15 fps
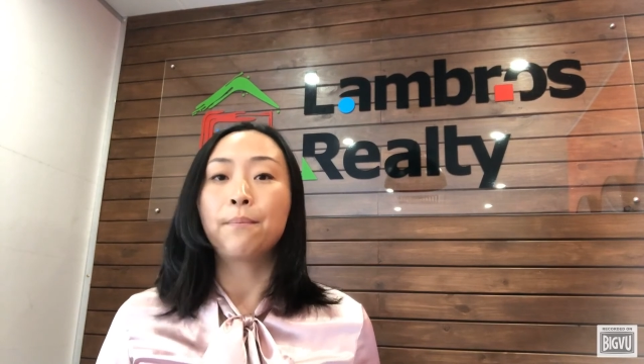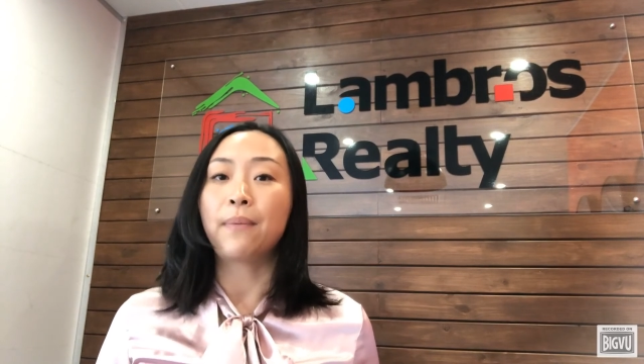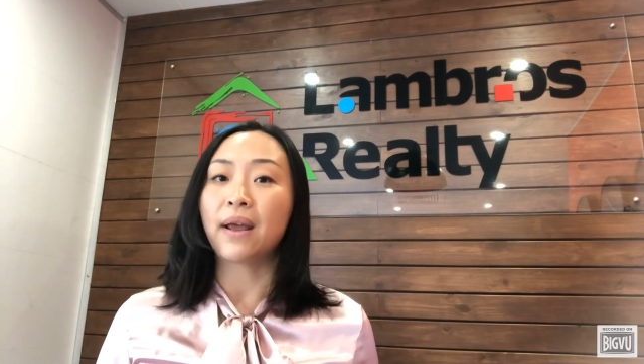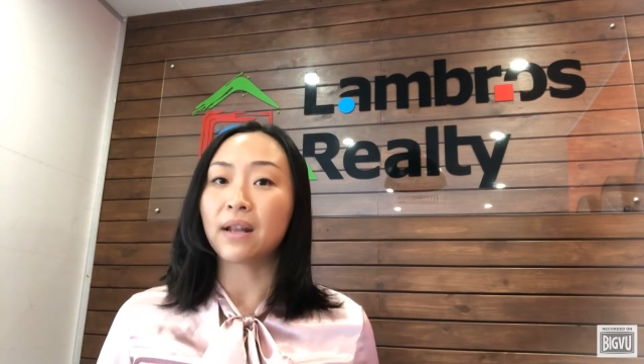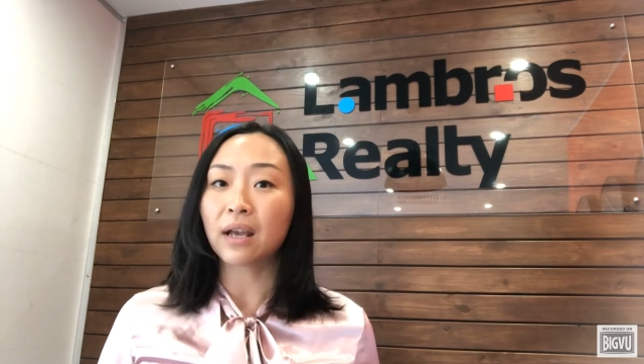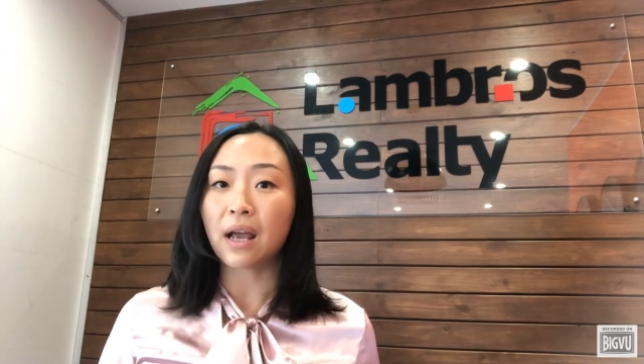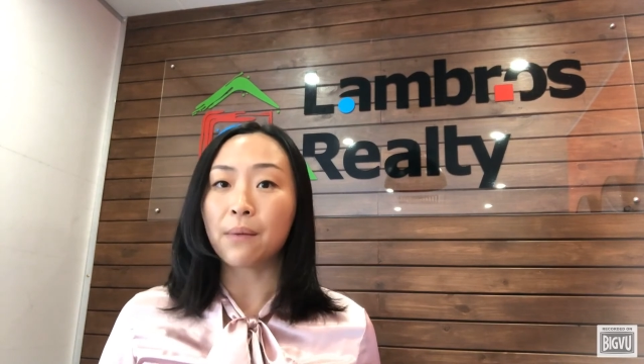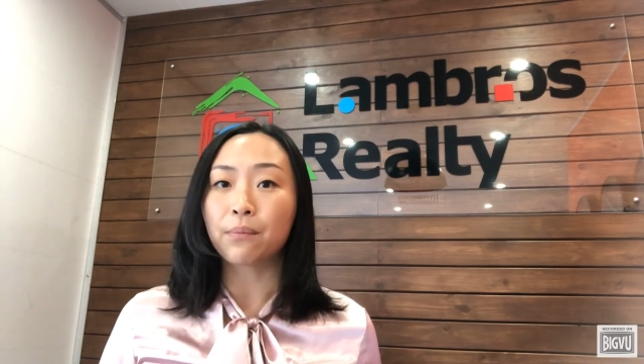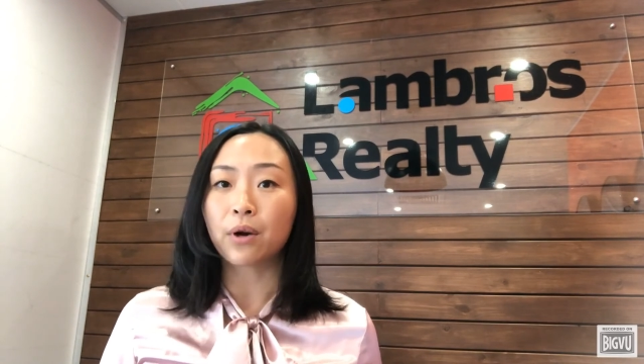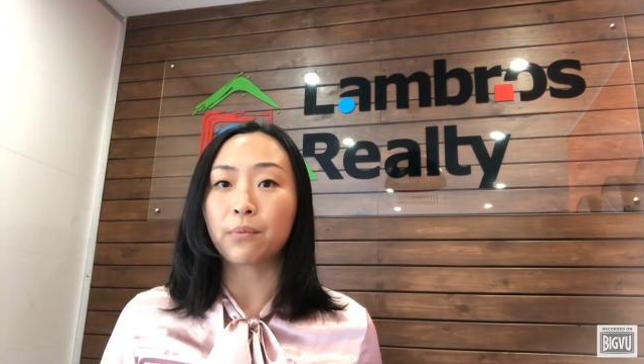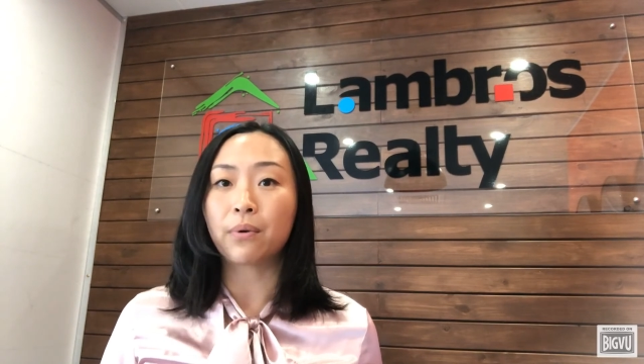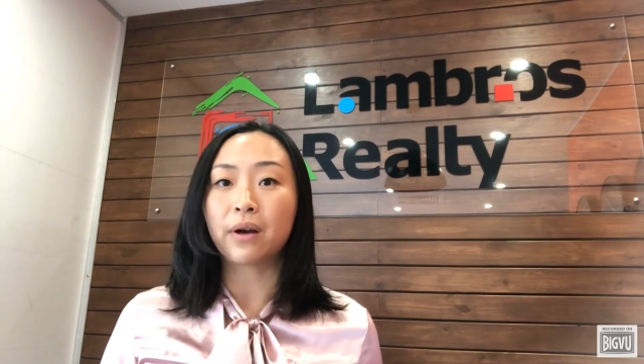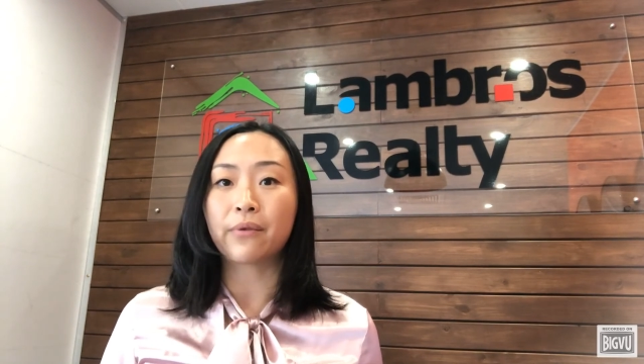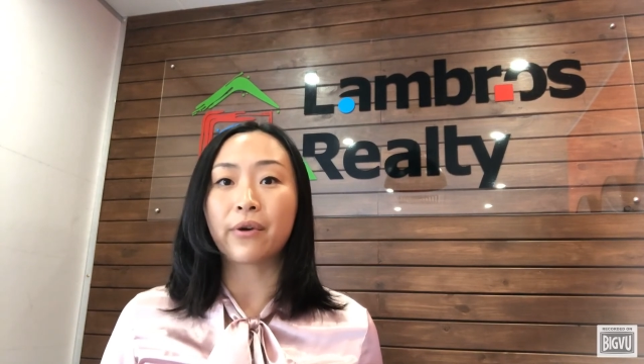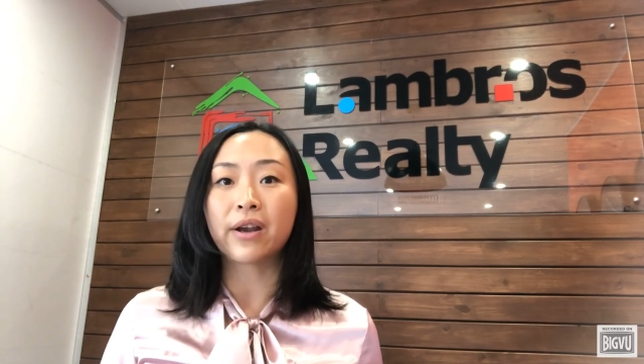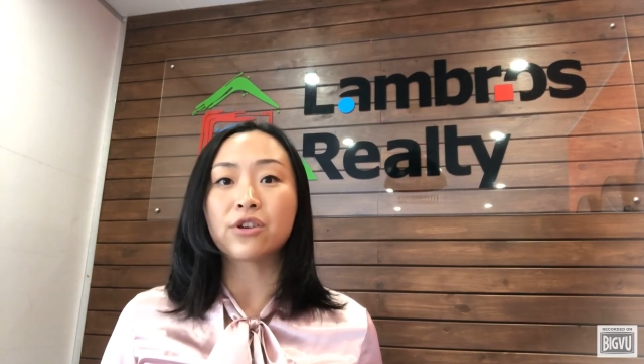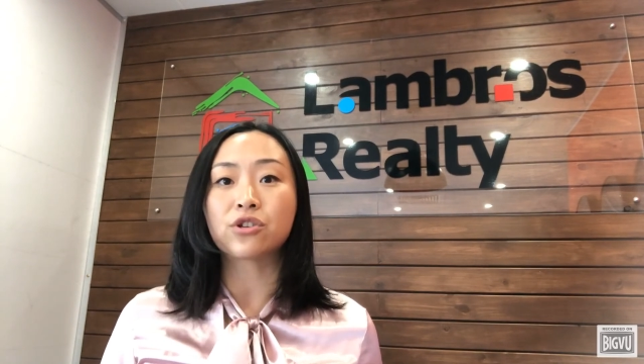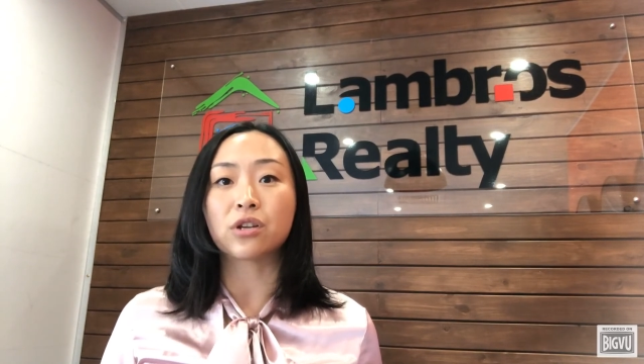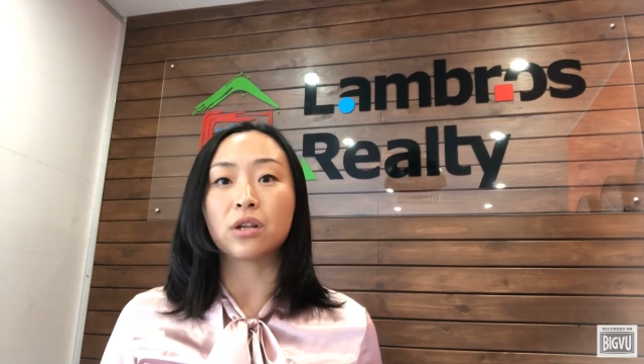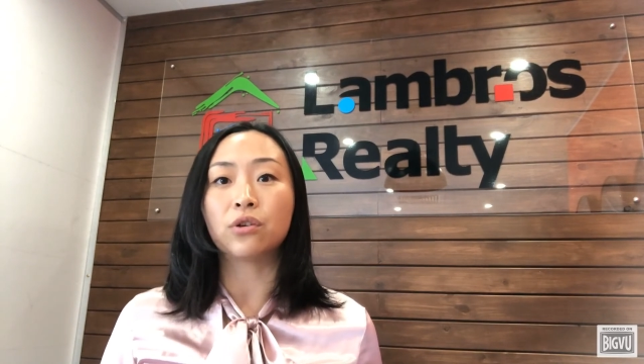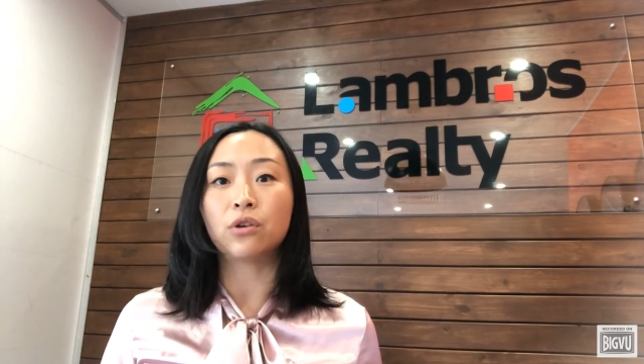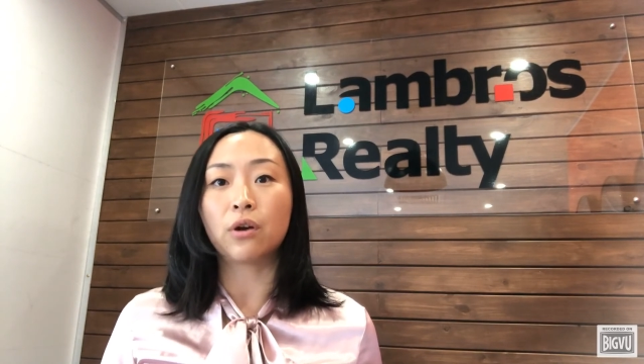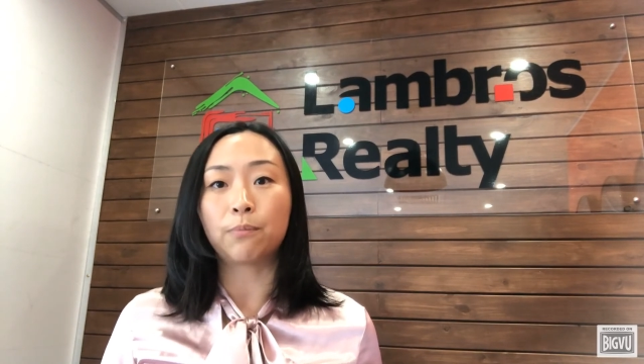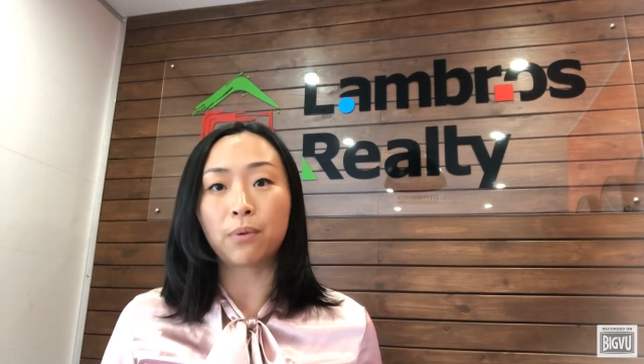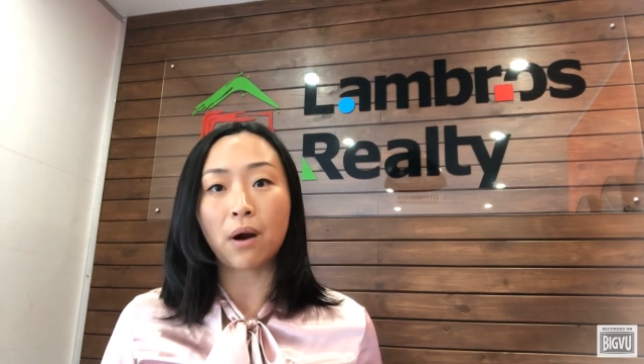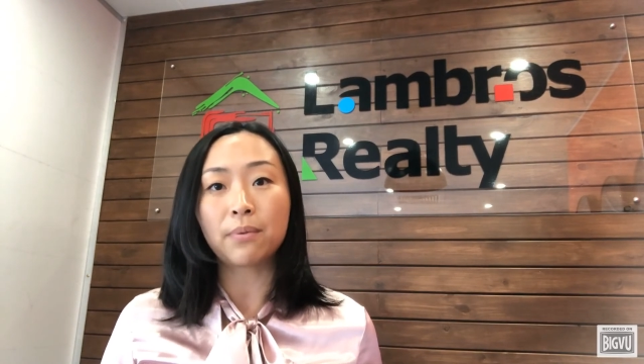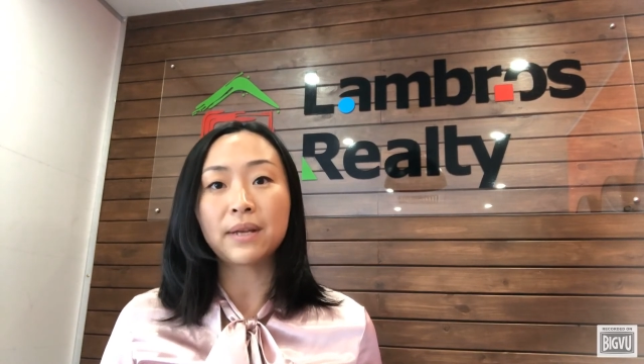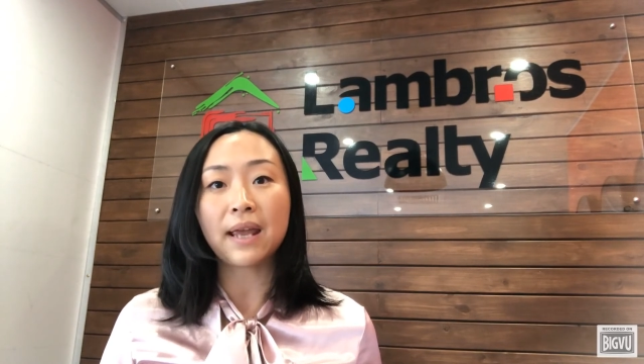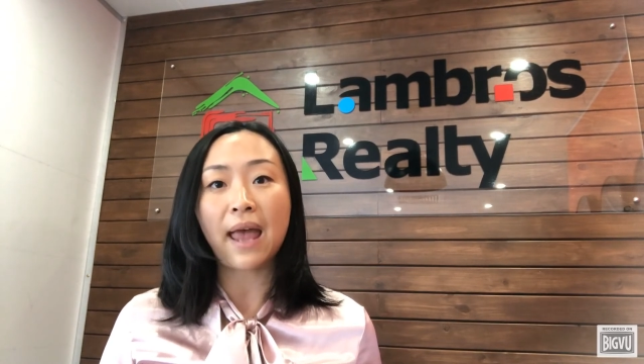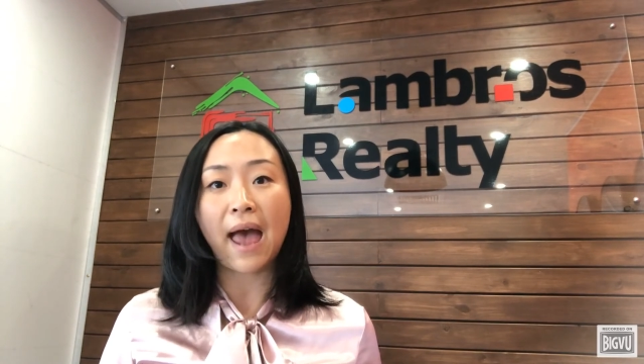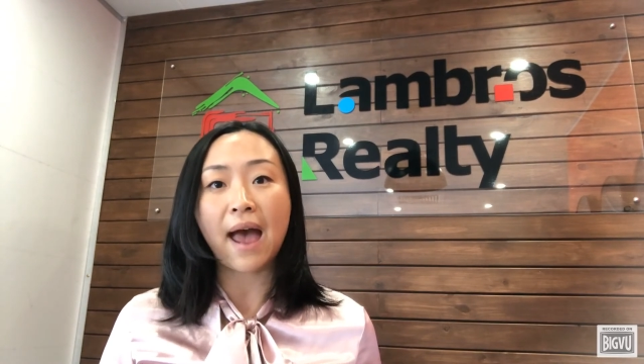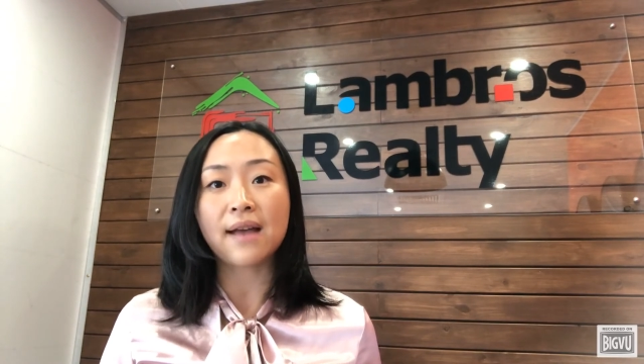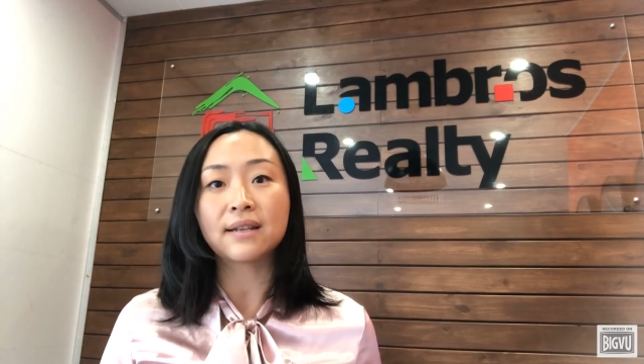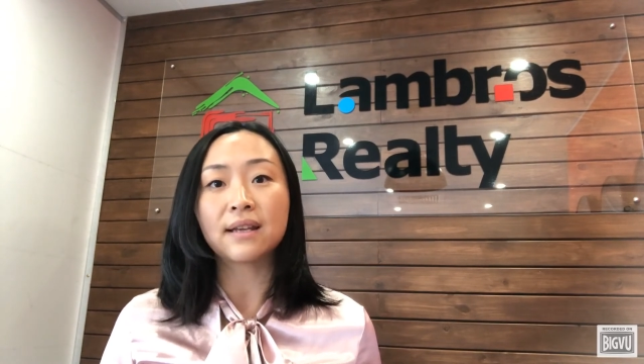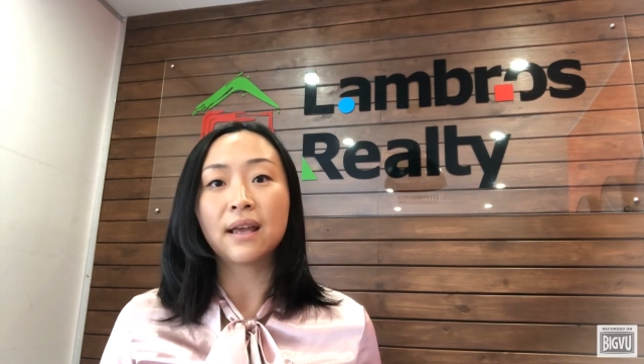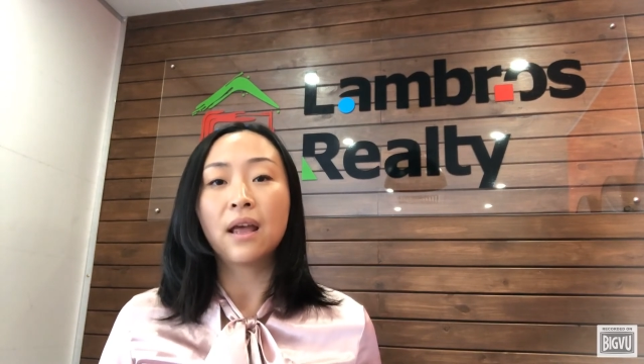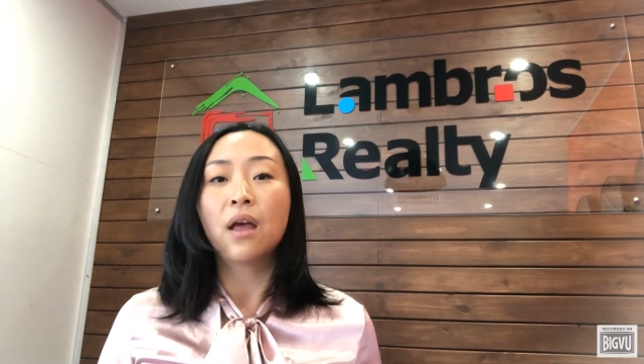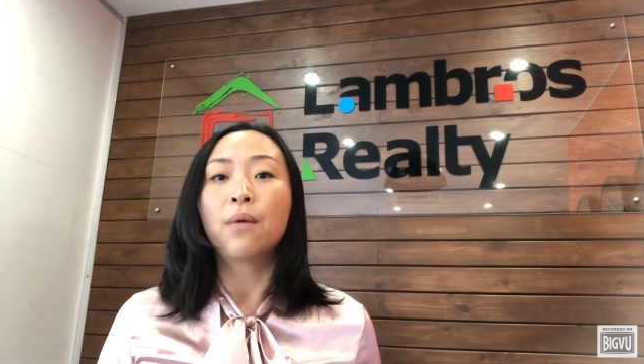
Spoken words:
Better comparison your property had,